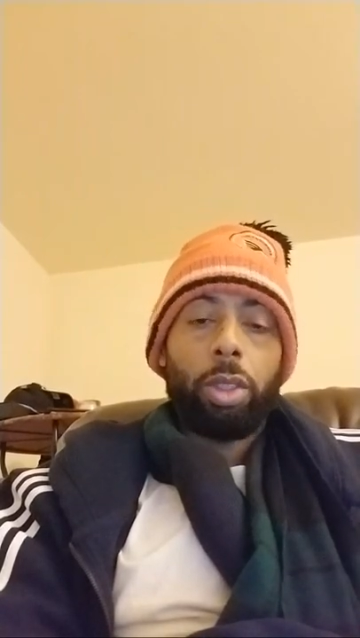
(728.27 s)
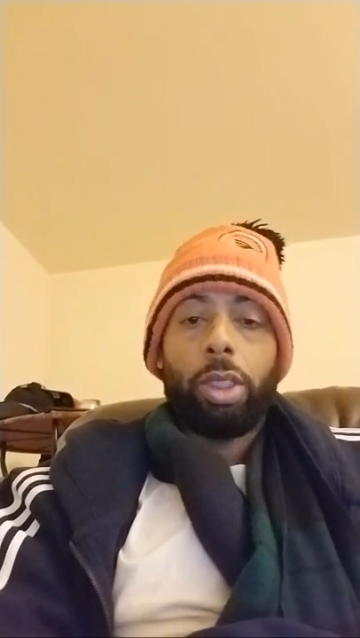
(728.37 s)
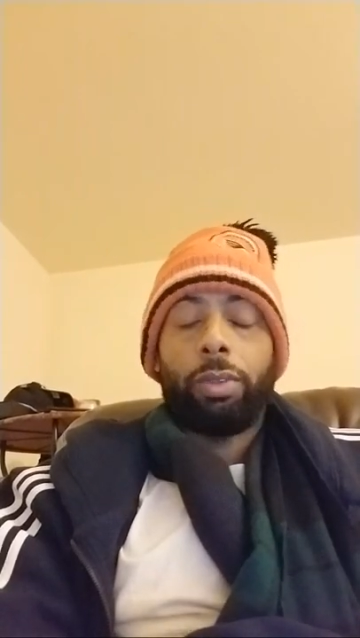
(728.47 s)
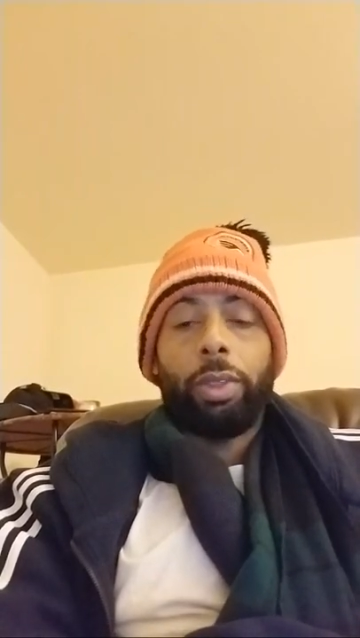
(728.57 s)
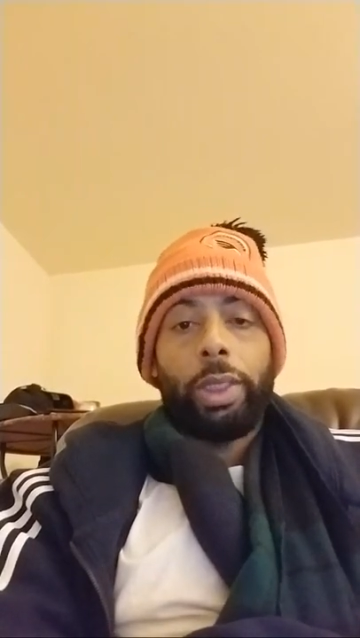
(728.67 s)
if
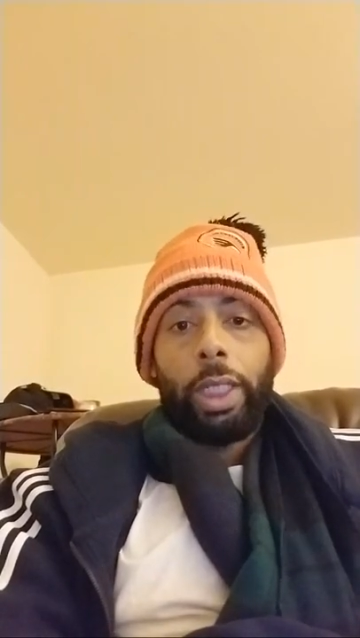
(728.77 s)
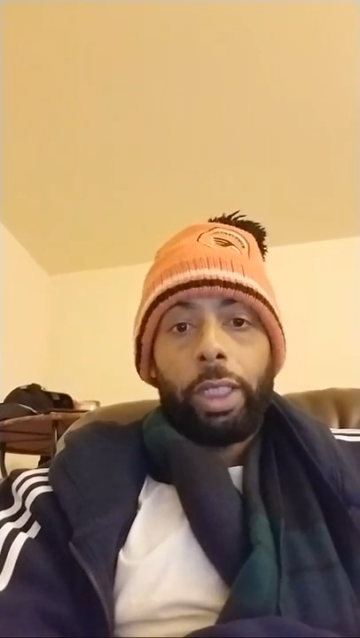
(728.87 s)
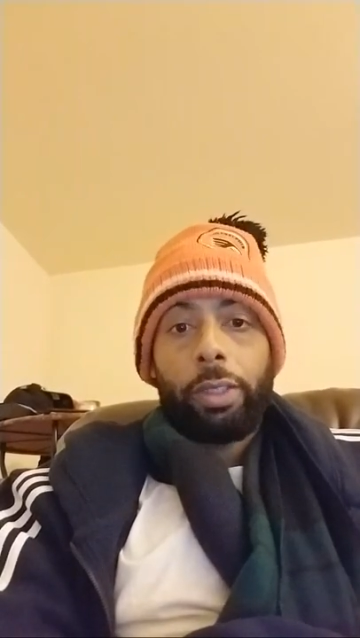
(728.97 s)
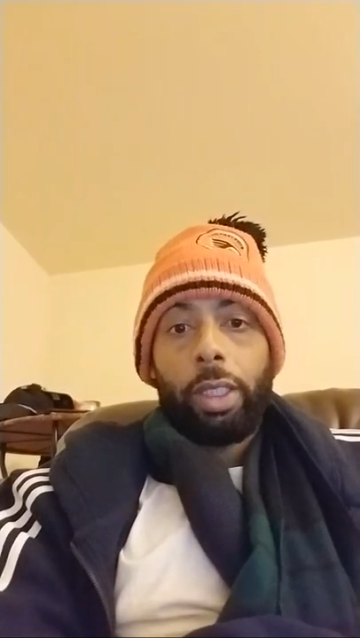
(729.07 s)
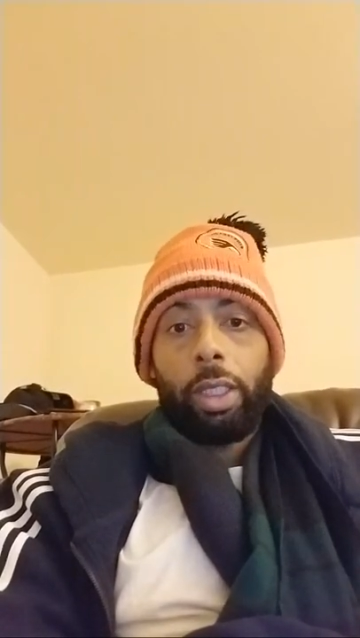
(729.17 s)
you need
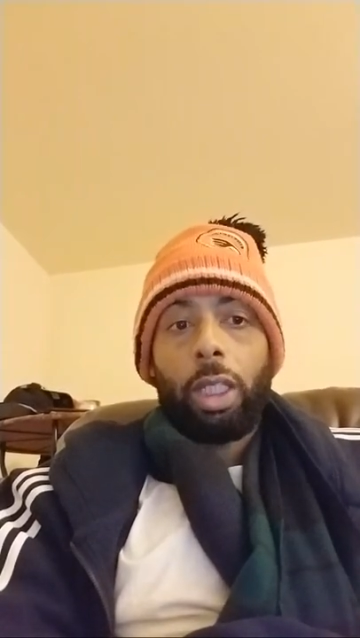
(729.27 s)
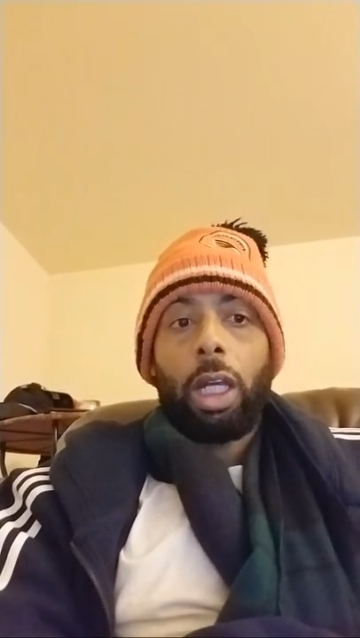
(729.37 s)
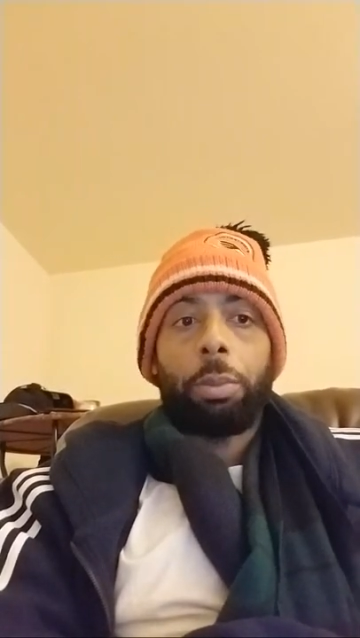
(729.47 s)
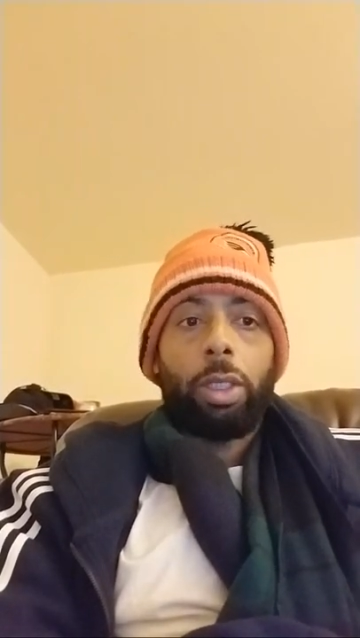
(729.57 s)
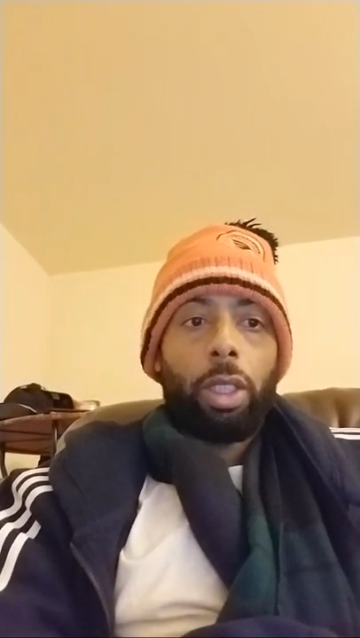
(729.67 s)
anything,
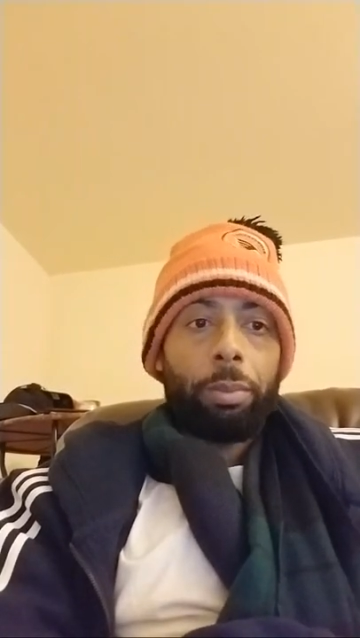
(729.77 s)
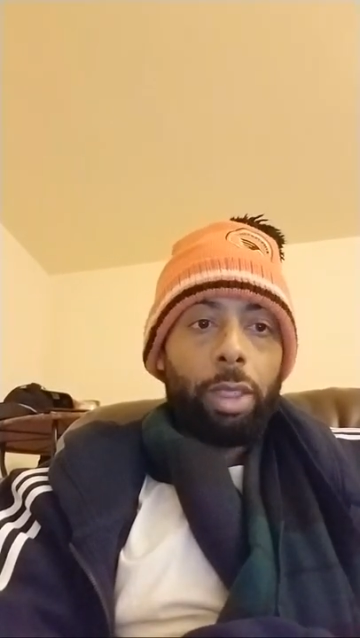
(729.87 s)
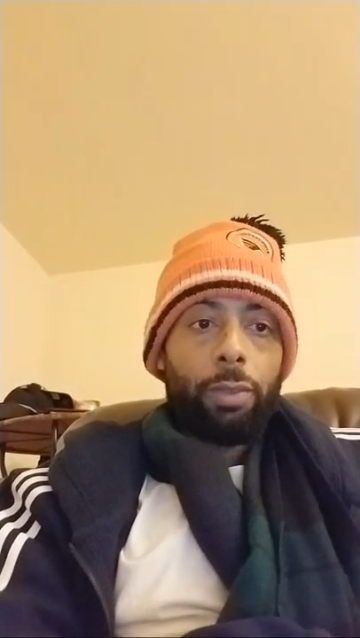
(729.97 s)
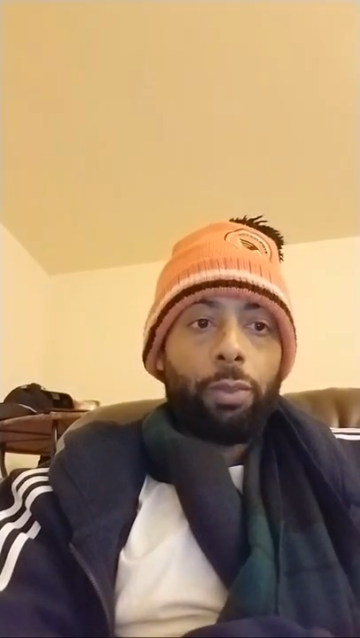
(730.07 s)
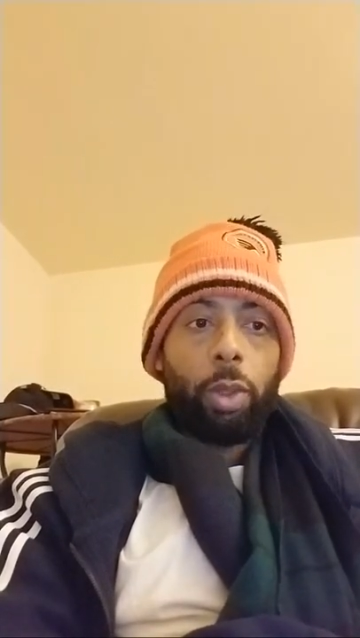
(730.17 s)
I'm
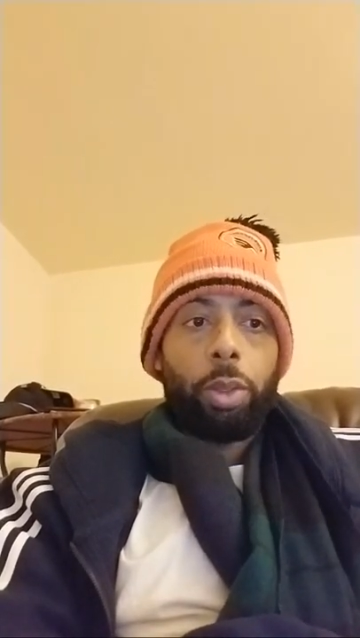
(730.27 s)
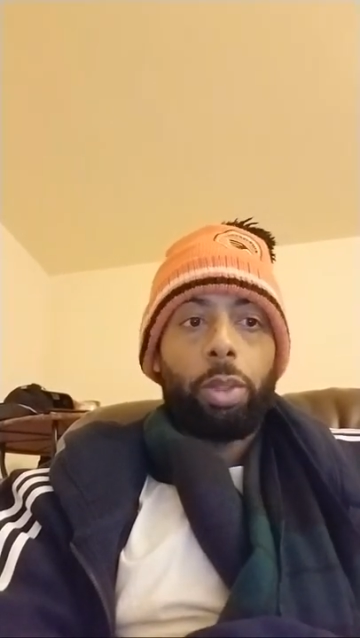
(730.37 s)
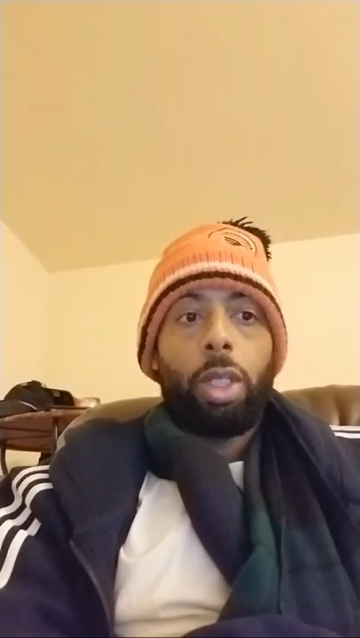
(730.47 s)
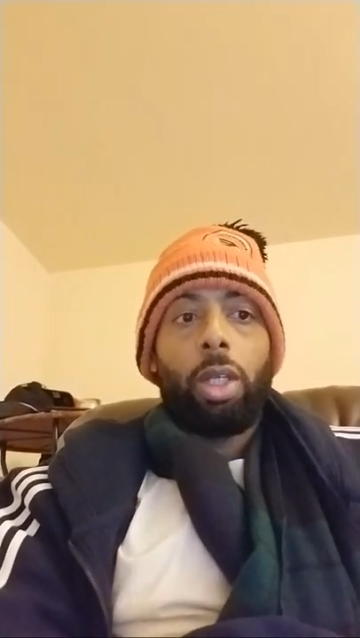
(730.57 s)
there for you.